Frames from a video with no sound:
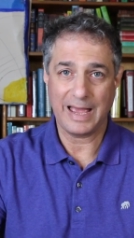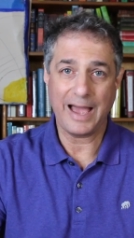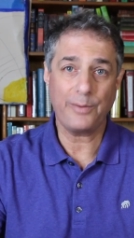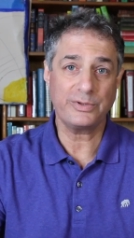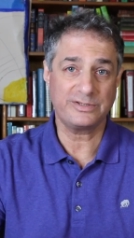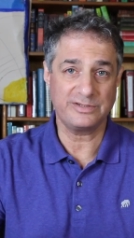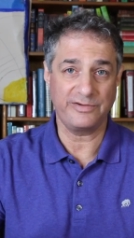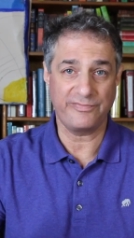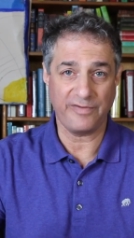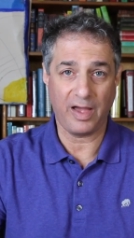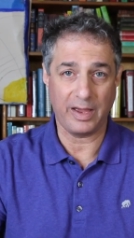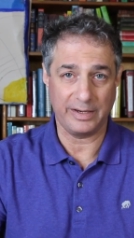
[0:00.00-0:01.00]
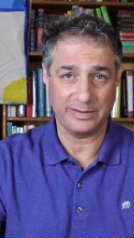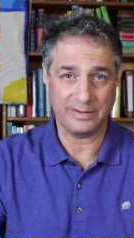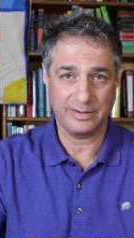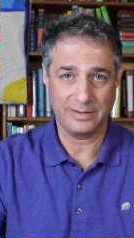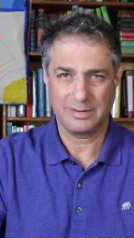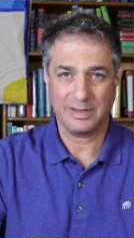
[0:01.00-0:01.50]
how it's defined.
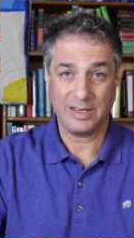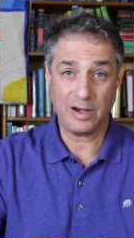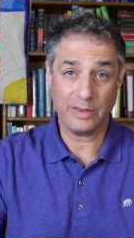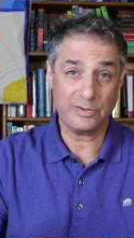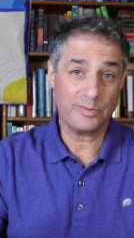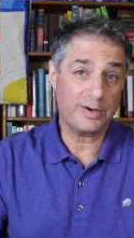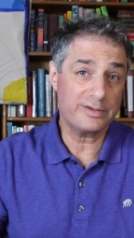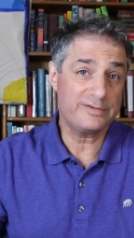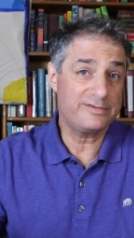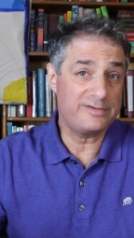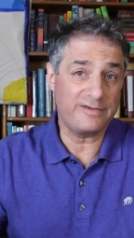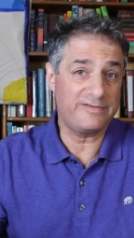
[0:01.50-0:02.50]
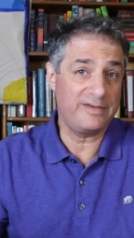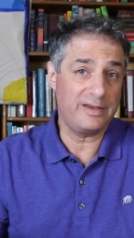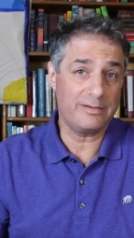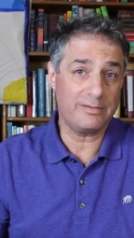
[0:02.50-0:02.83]
In other words, does the